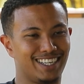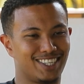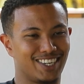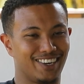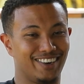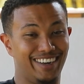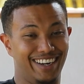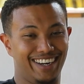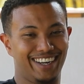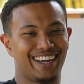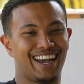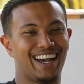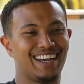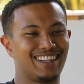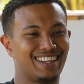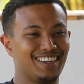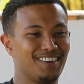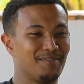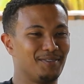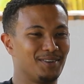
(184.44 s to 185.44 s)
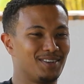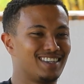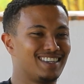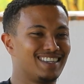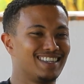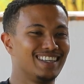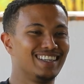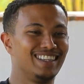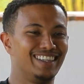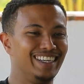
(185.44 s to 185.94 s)
journey, I think, was
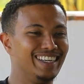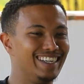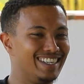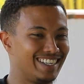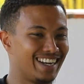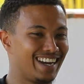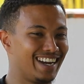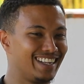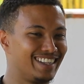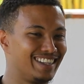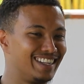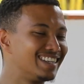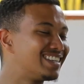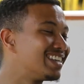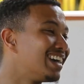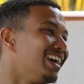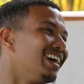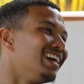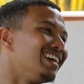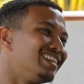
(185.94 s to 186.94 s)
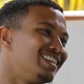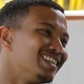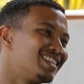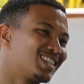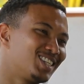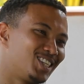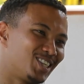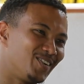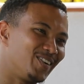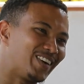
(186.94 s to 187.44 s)
DJing. This
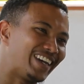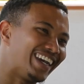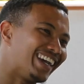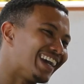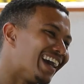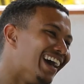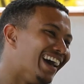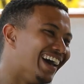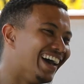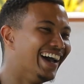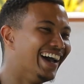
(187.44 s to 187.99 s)
jokey.